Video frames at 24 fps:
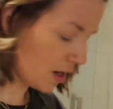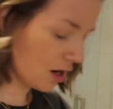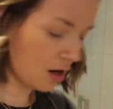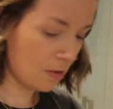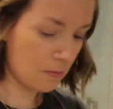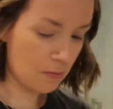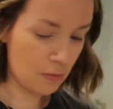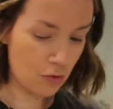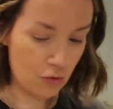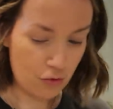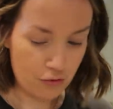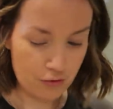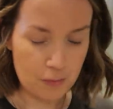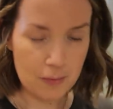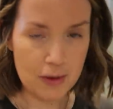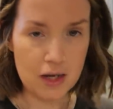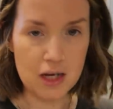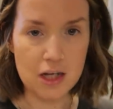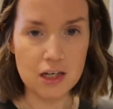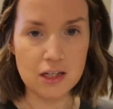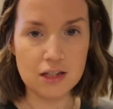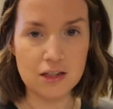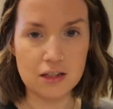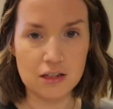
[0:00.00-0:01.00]
become more of a
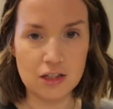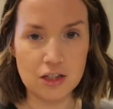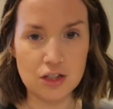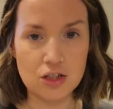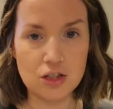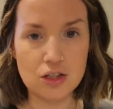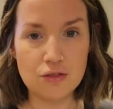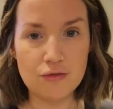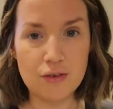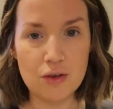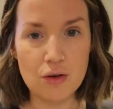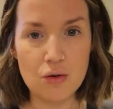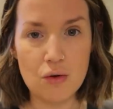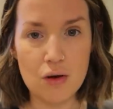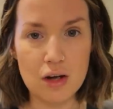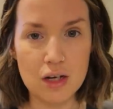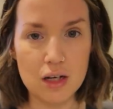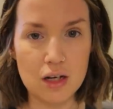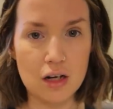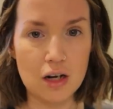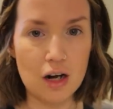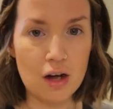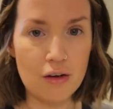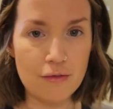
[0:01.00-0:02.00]
person, I just felt
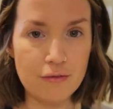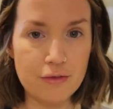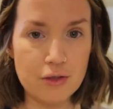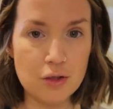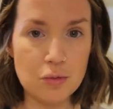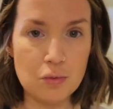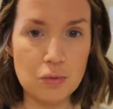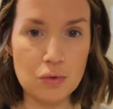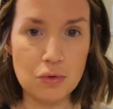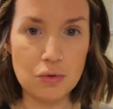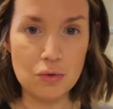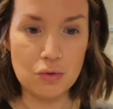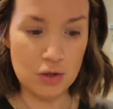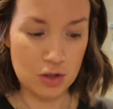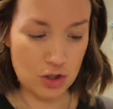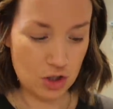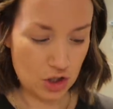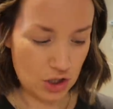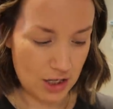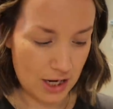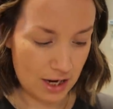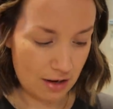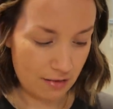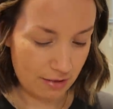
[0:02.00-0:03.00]
quite uncomfortable
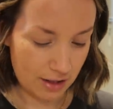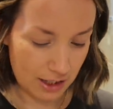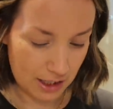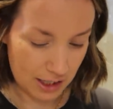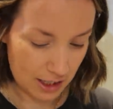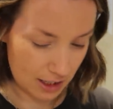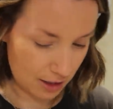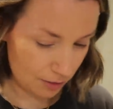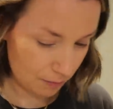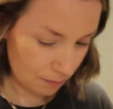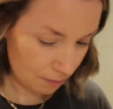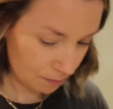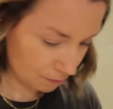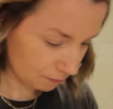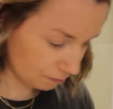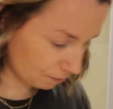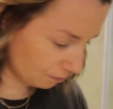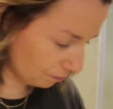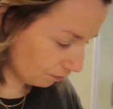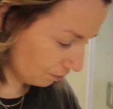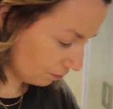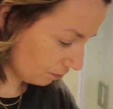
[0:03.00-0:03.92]
sharing him.